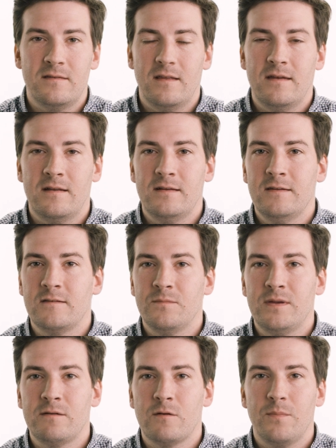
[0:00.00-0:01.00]
data needs
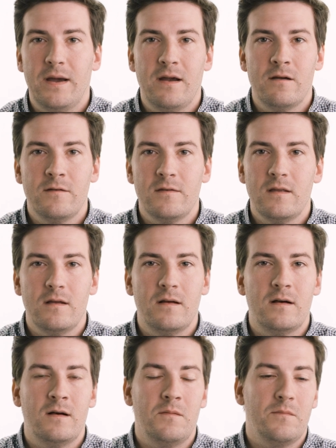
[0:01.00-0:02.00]
to be repaired
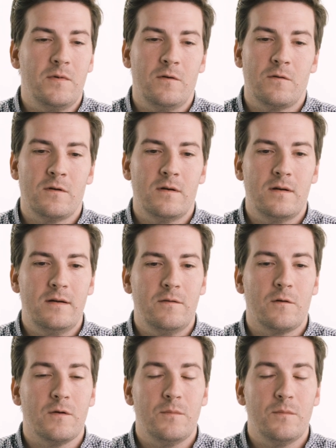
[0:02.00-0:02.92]
or